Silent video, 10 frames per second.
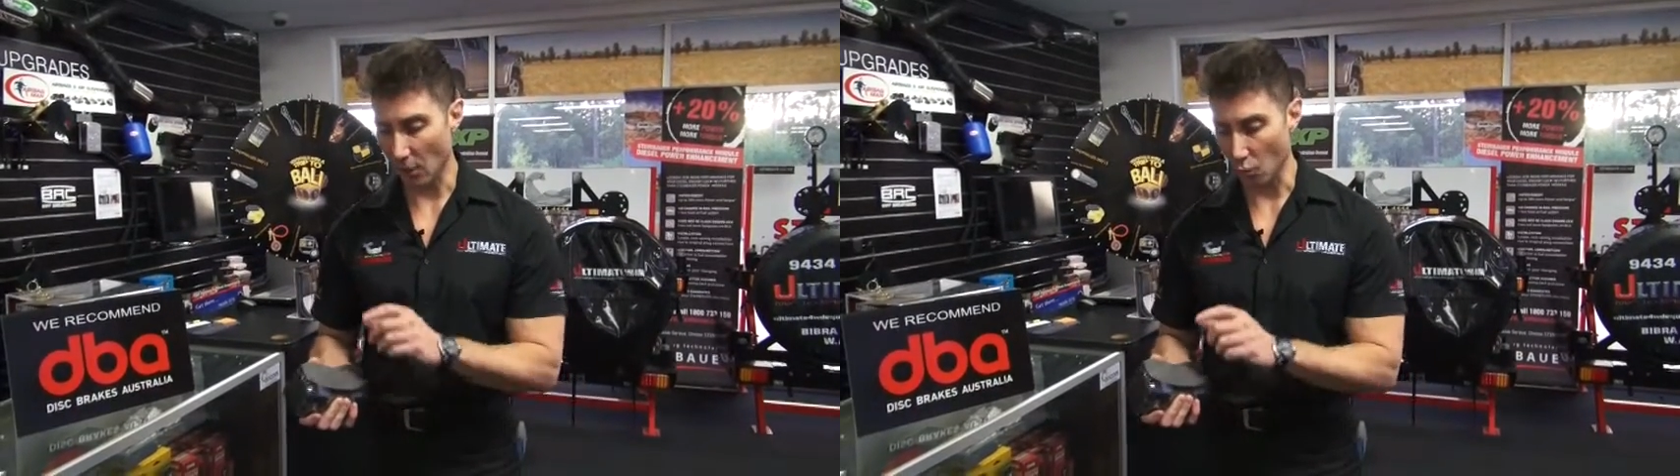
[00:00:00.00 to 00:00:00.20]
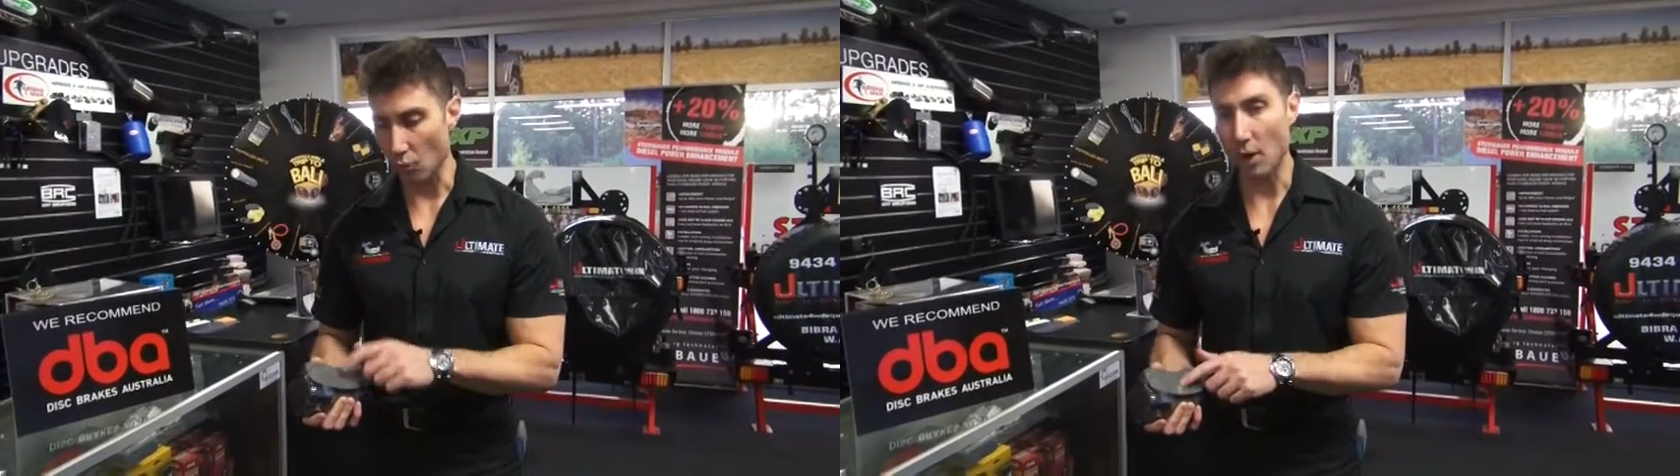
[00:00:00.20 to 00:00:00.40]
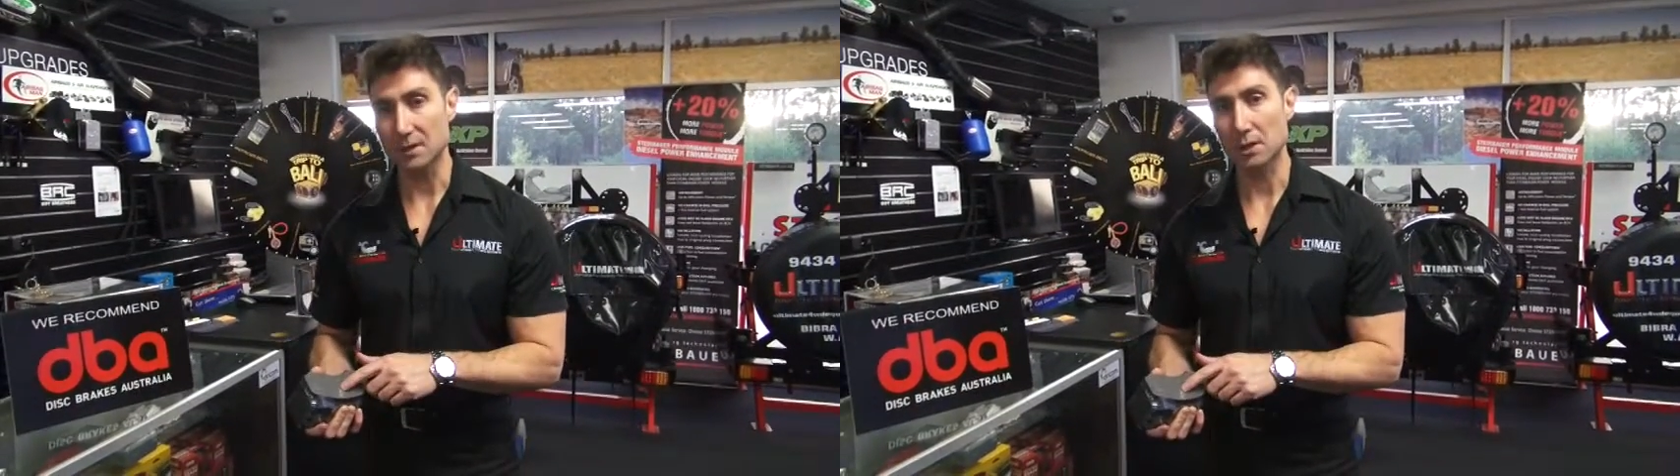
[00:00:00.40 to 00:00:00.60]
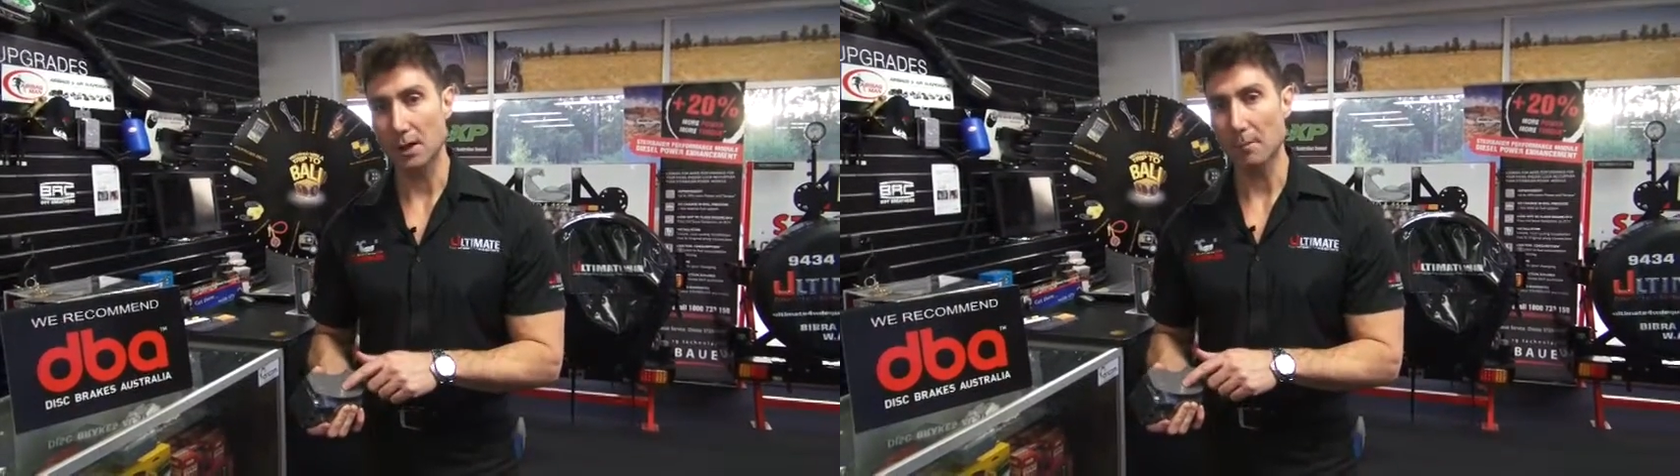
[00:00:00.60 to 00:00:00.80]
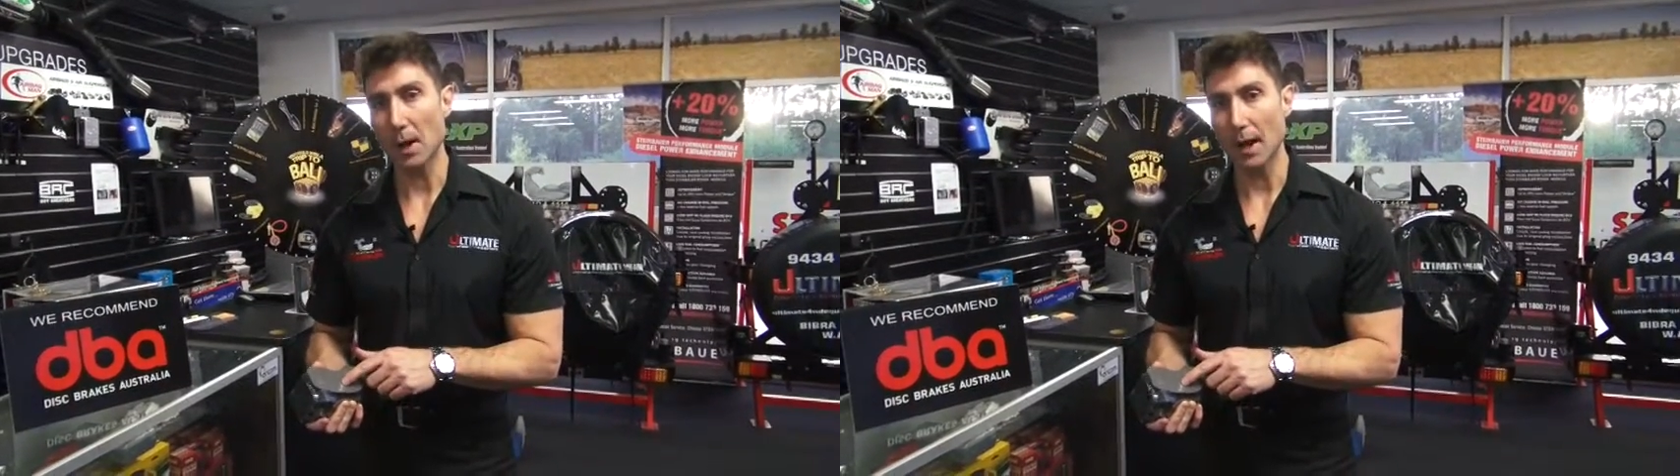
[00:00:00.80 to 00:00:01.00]
the right set
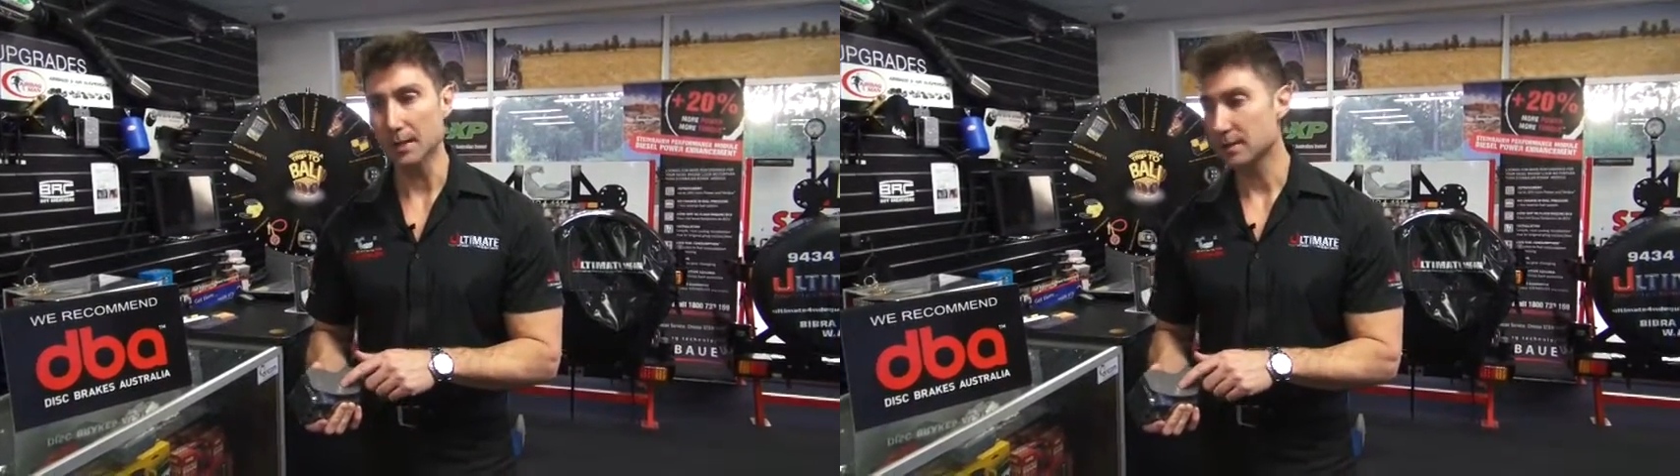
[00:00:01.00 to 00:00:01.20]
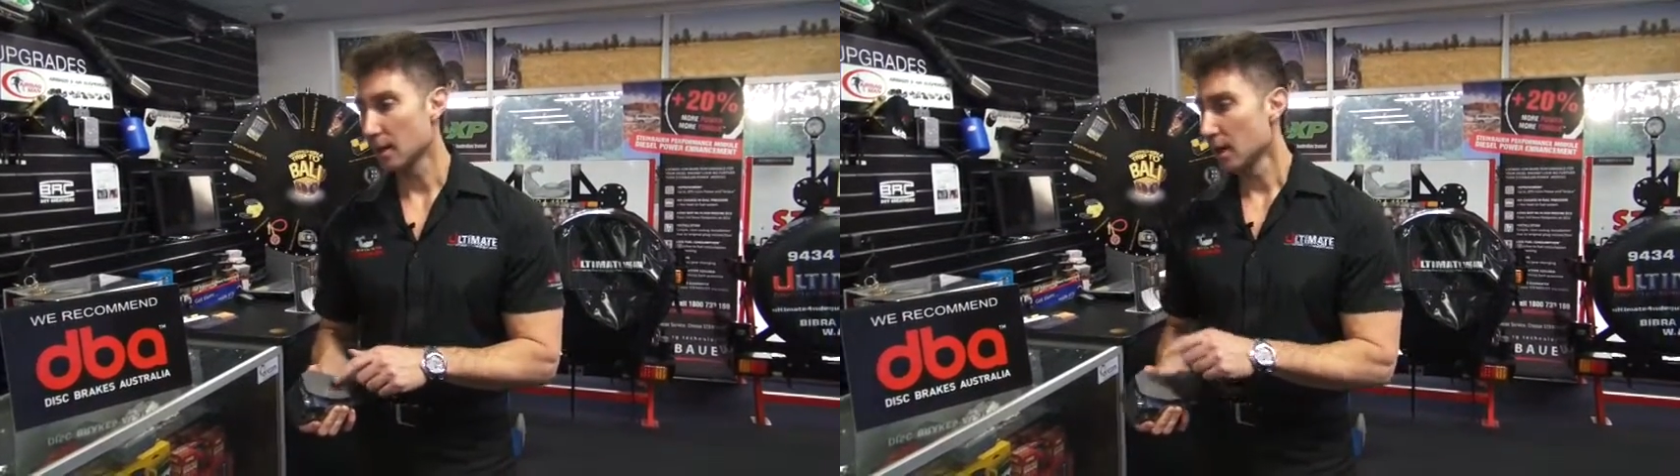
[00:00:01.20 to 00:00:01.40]
of pads